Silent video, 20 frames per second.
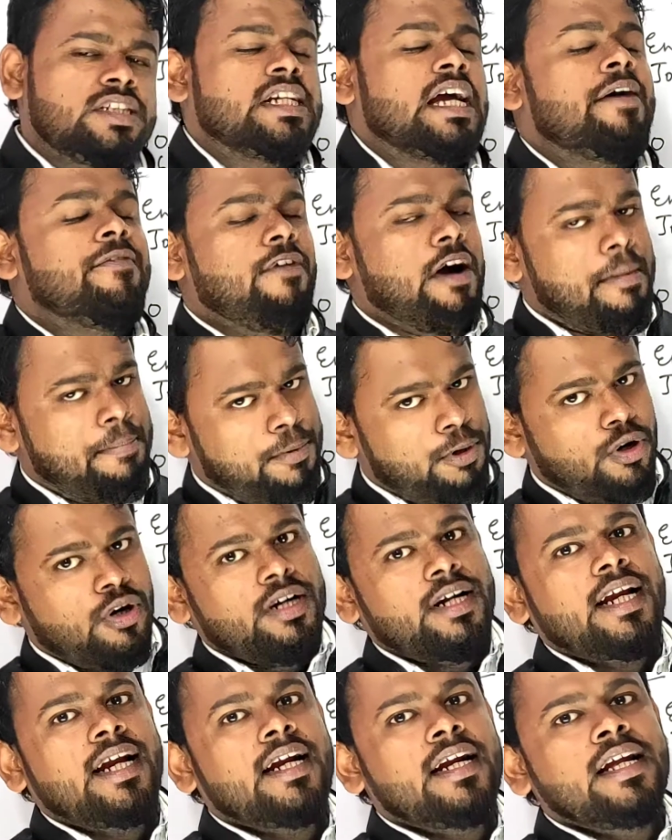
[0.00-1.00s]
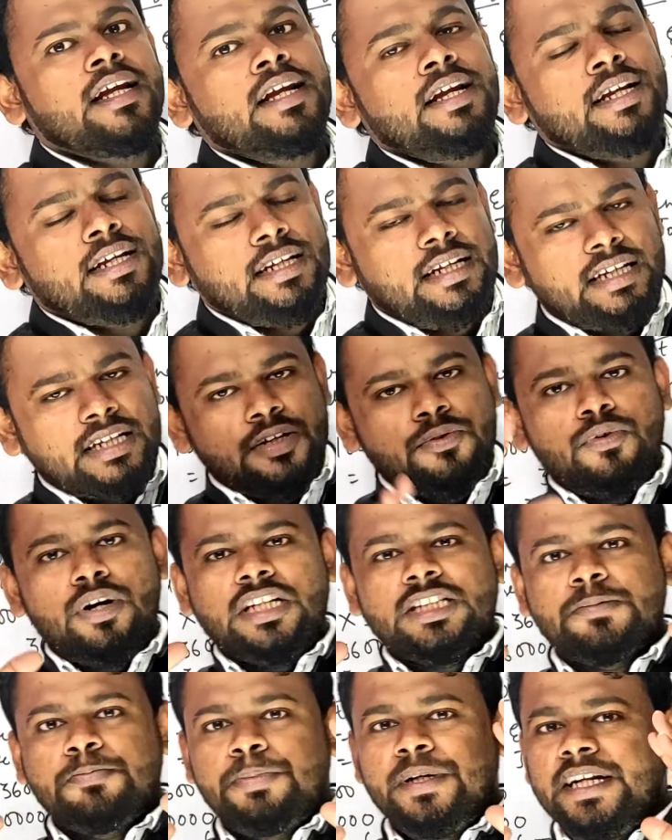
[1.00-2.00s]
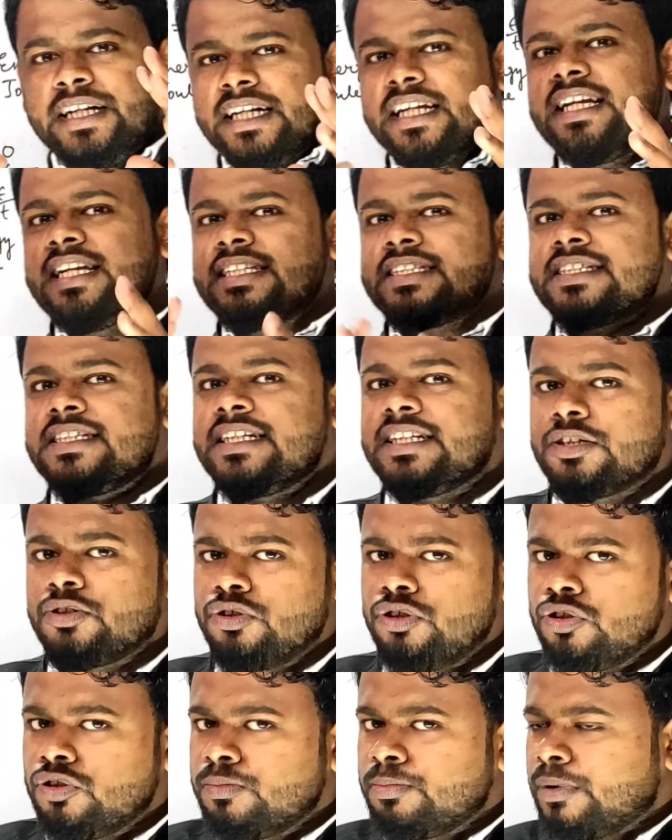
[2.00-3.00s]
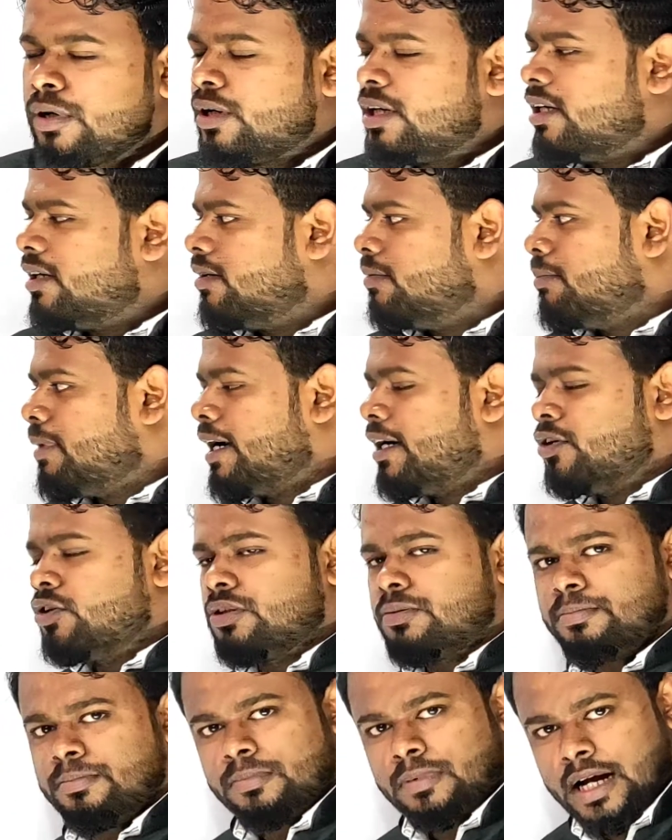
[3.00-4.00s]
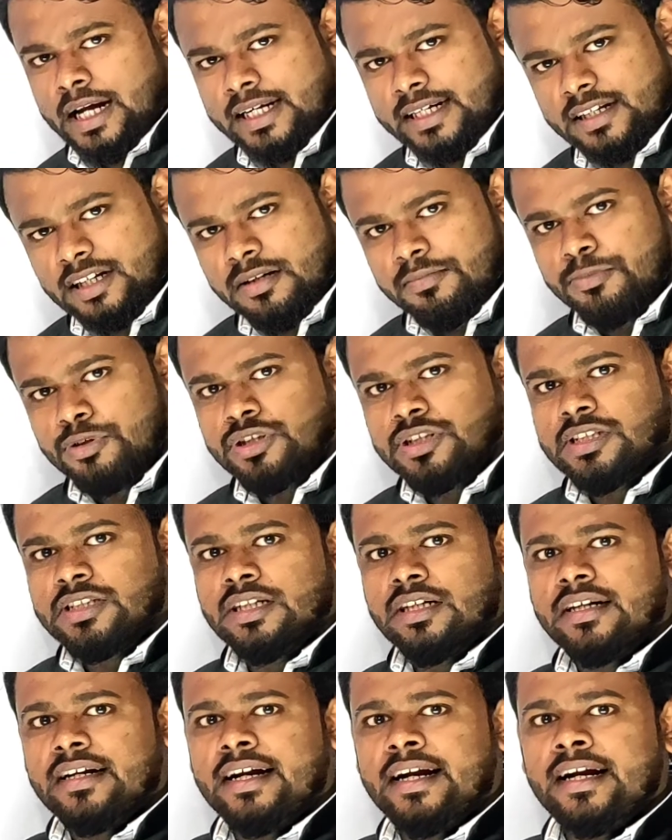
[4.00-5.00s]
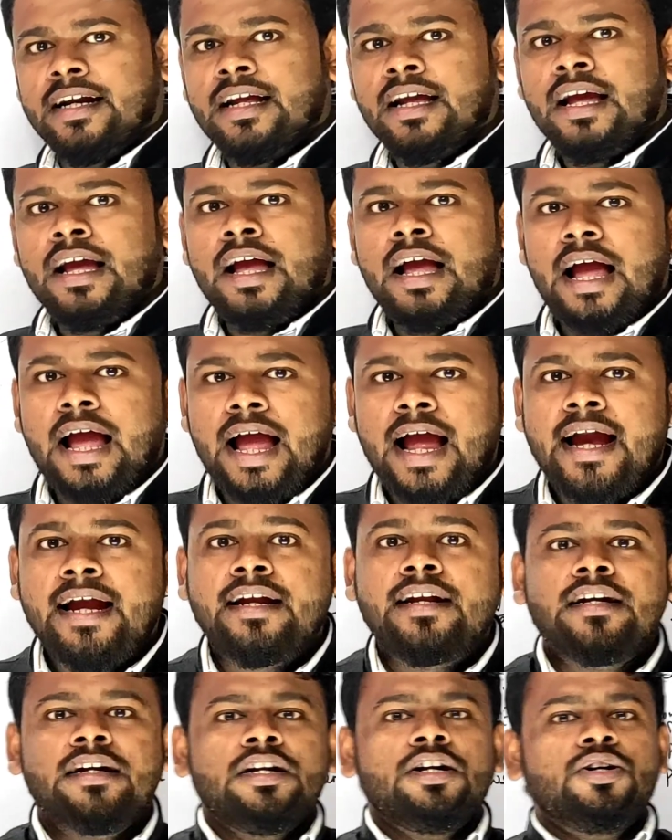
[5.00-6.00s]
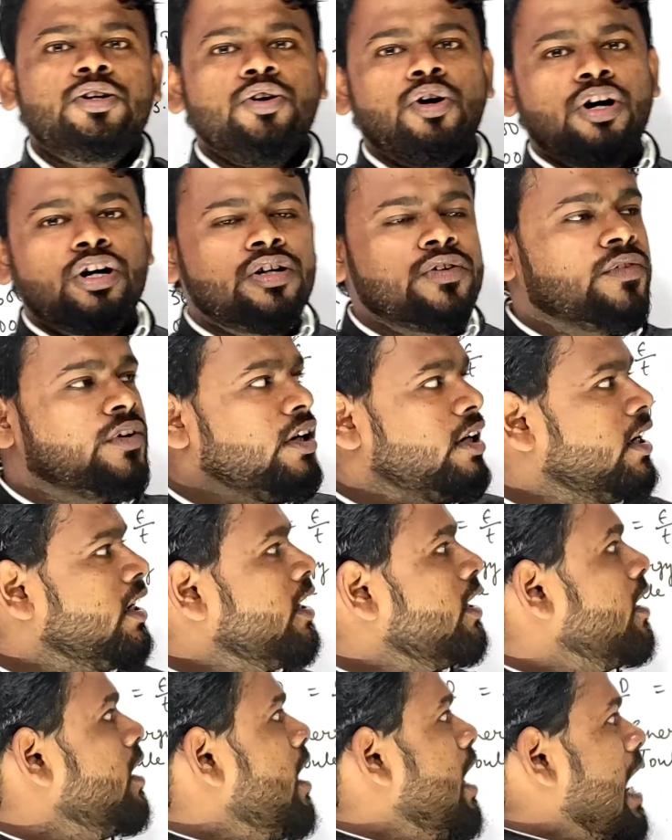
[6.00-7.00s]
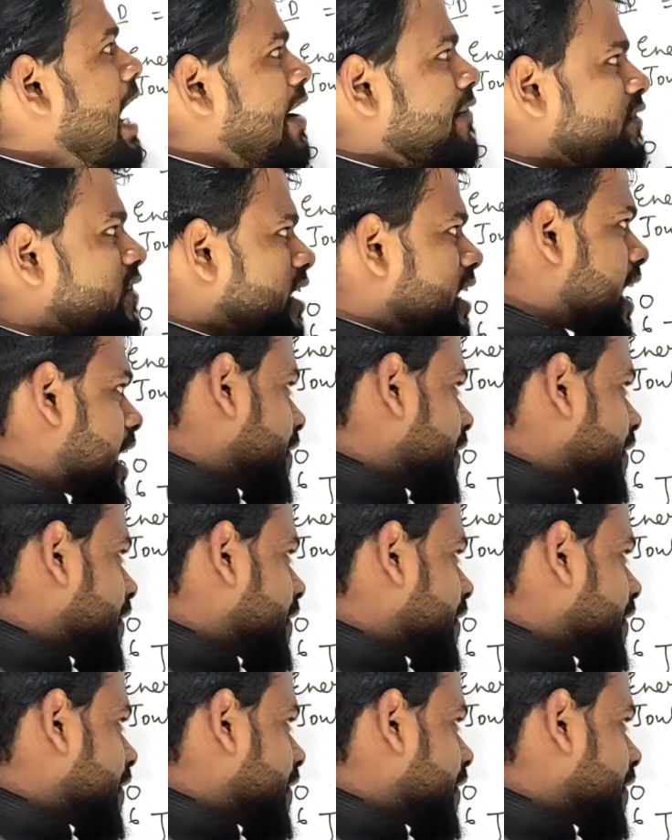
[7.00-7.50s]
which I have uploaded, it was pretty easy to you, my dear most children. And don't worry, after